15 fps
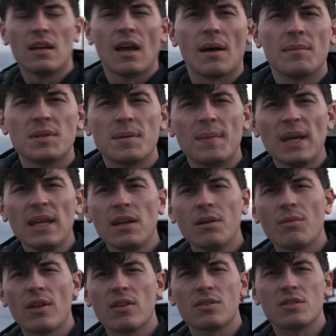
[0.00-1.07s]
I'm
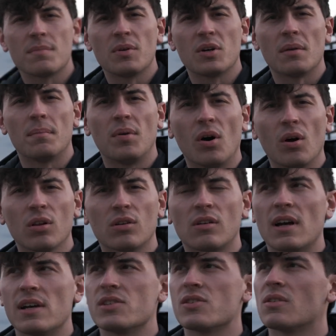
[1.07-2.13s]
debating whether to put a
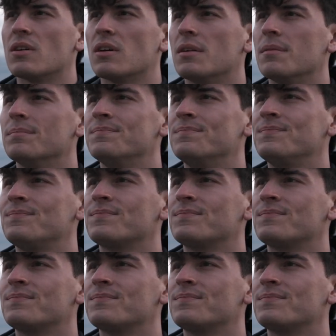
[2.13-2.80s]
polarizer on